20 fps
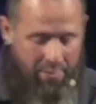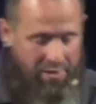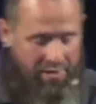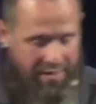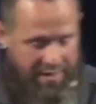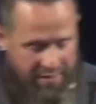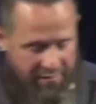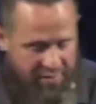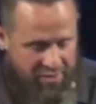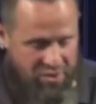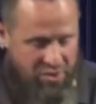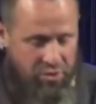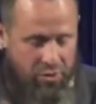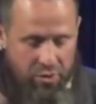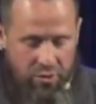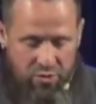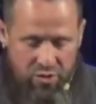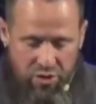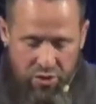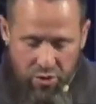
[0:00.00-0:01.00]
Well, I believe
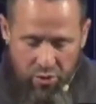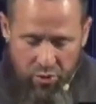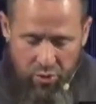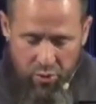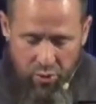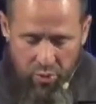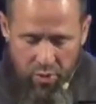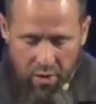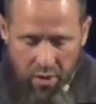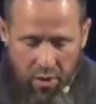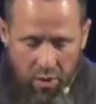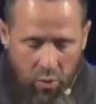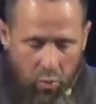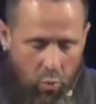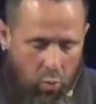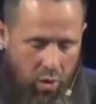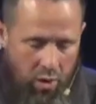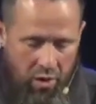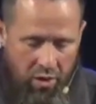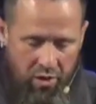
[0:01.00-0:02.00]
it's through two
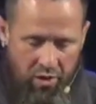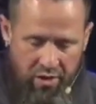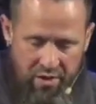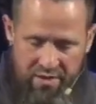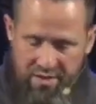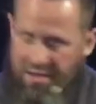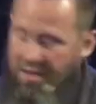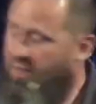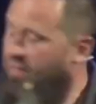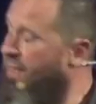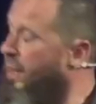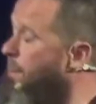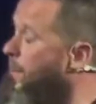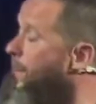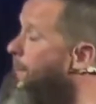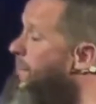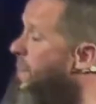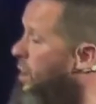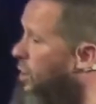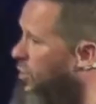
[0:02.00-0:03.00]
words
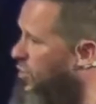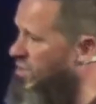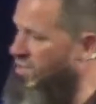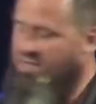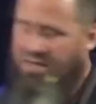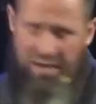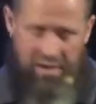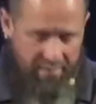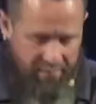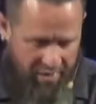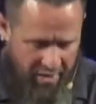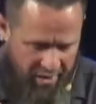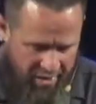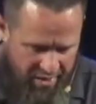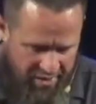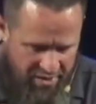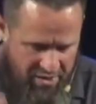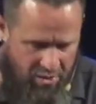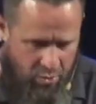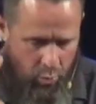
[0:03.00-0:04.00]
that most
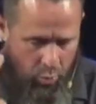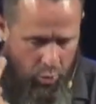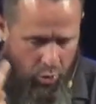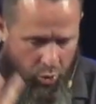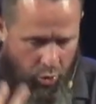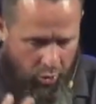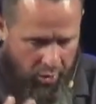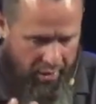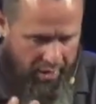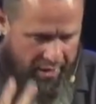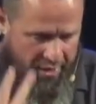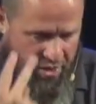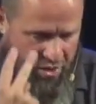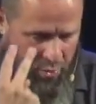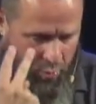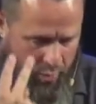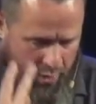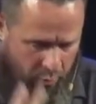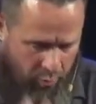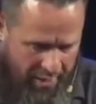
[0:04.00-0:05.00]
of us will
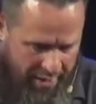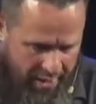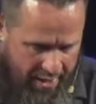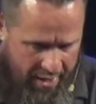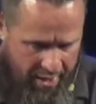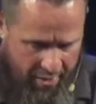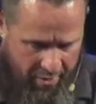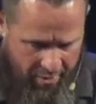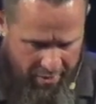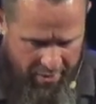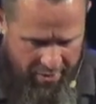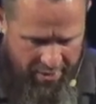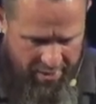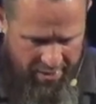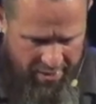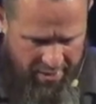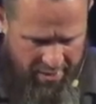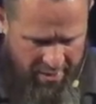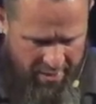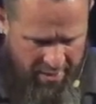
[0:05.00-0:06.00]
cringe when we
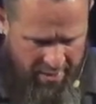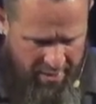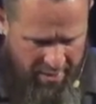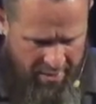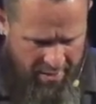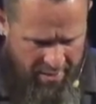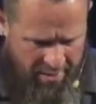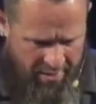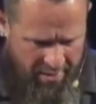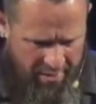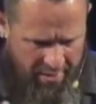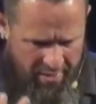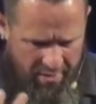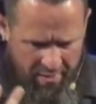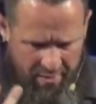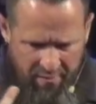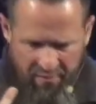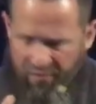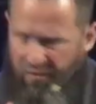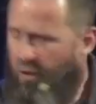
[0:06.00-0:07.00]
hear
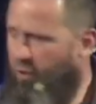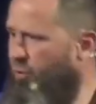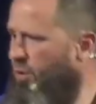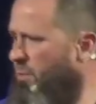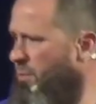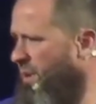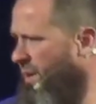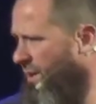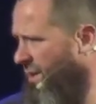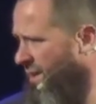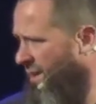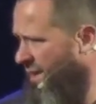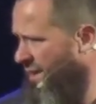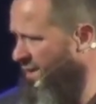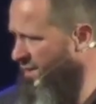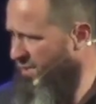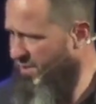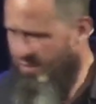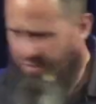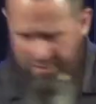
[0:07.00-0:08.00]

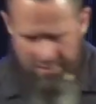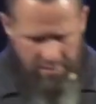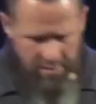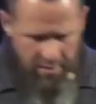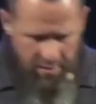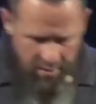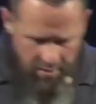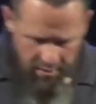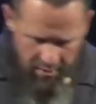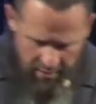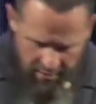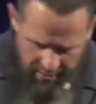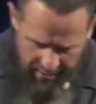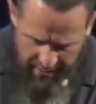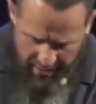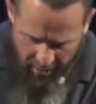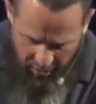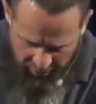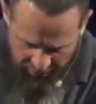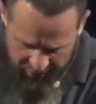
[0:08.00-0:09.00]
vulnerability
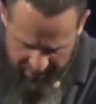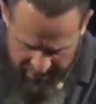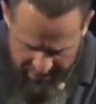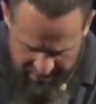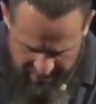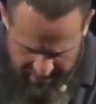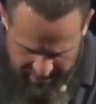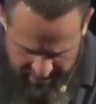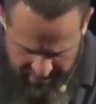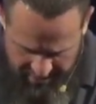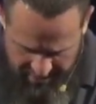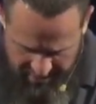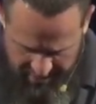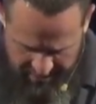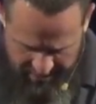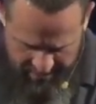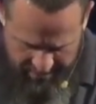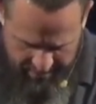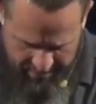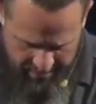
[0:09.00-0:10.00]
and
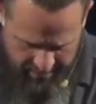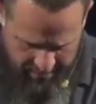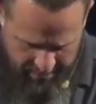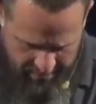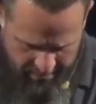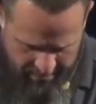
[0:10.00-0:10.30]
authenticity.